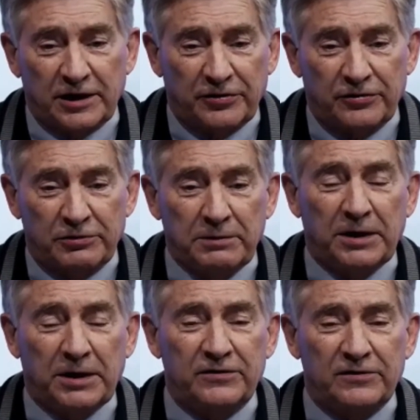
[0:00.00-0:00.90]
3
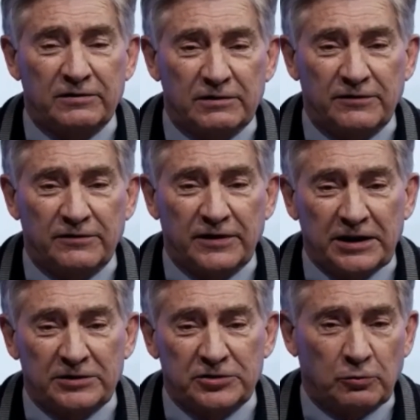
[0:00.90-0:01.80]
months of
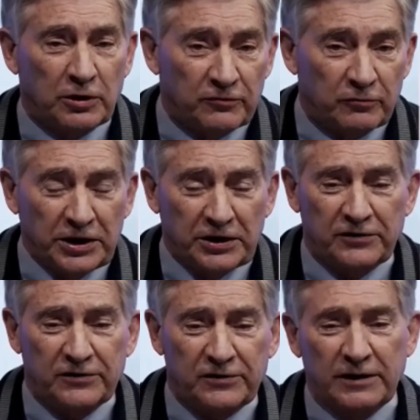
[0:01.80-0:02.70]
age, 12
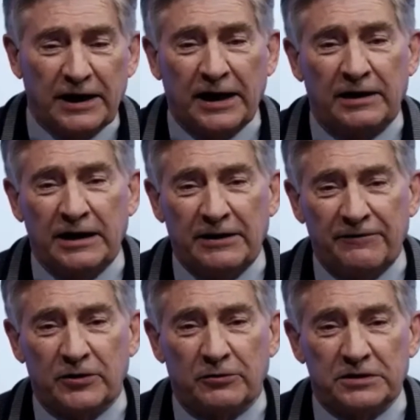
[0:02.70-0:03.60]
weeks, and if
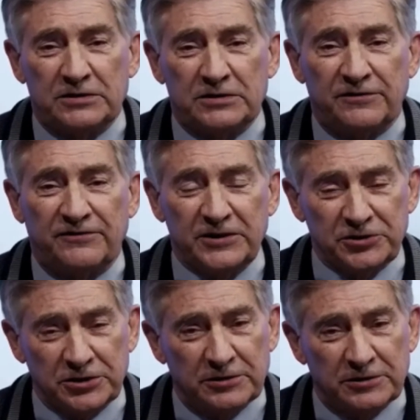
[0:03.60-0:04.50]
there is
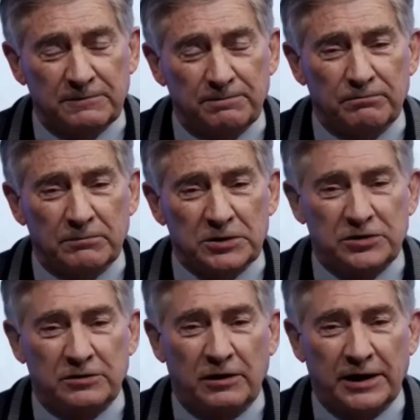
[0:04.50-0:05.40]
sufficient
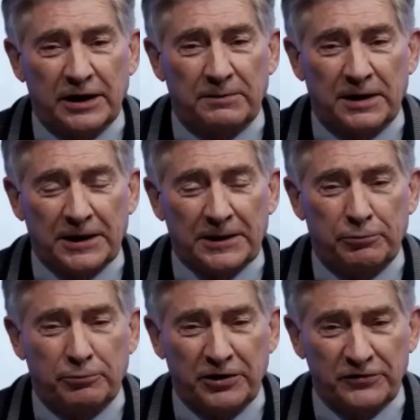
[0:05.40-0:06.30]
maternal antibody
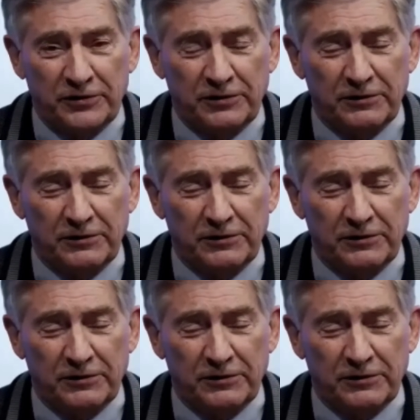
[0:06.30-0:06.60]
present,